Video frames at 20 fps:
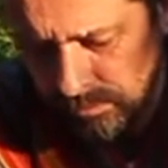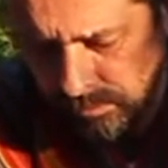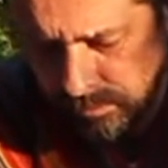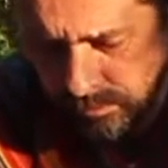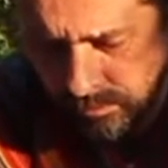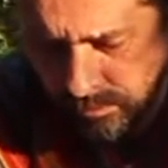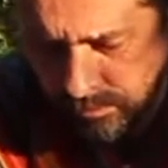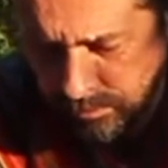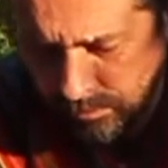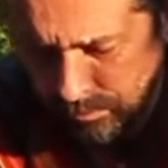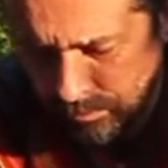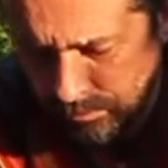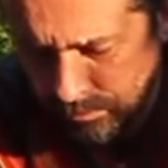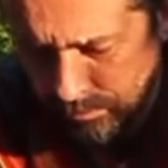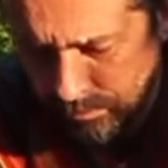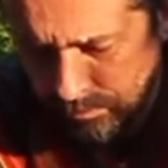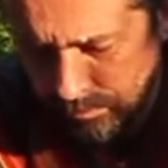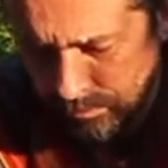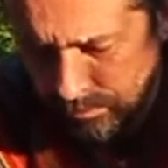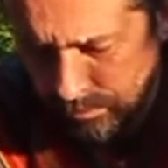
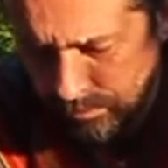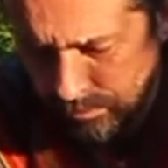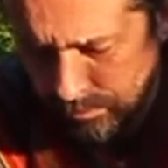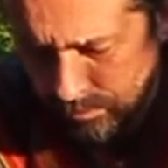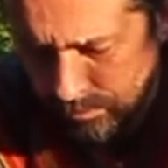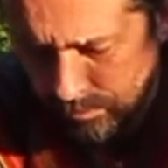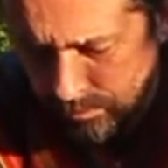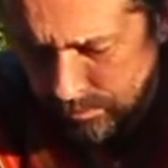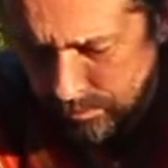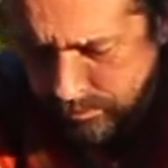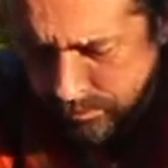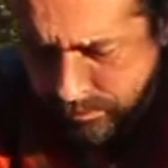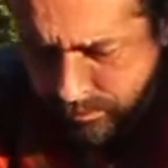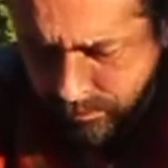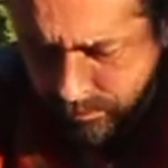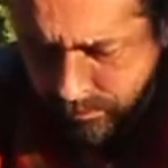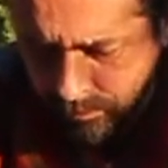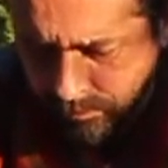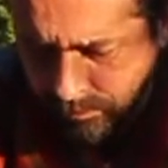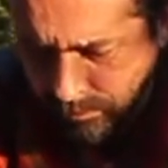
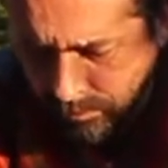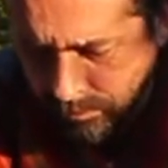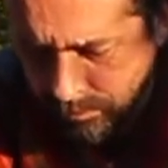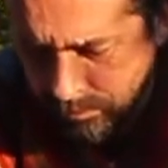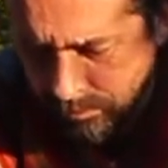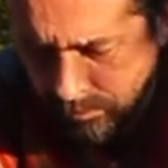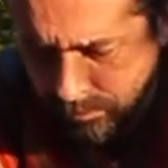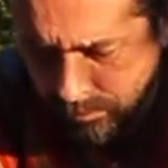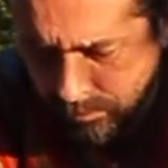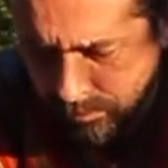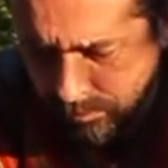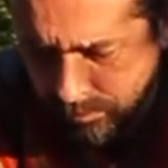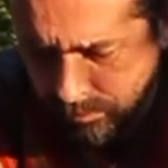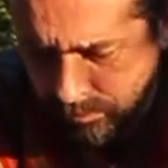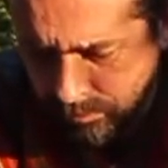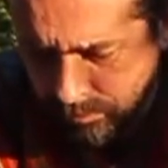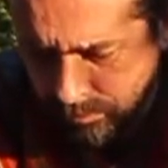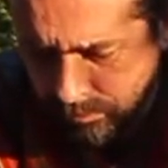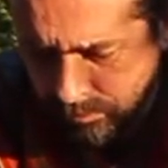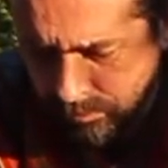
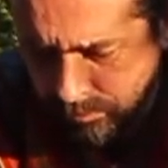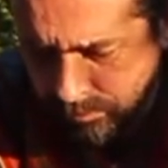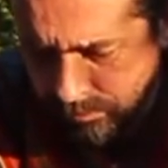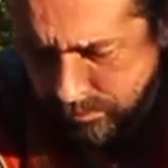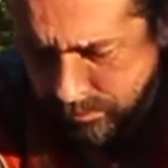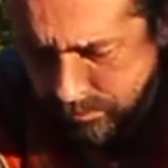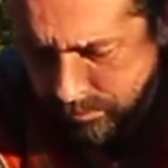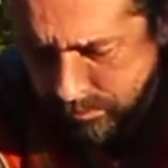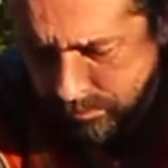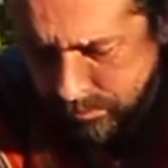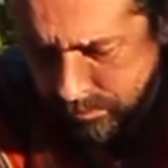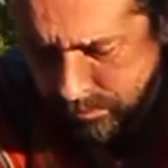Nobody speaks.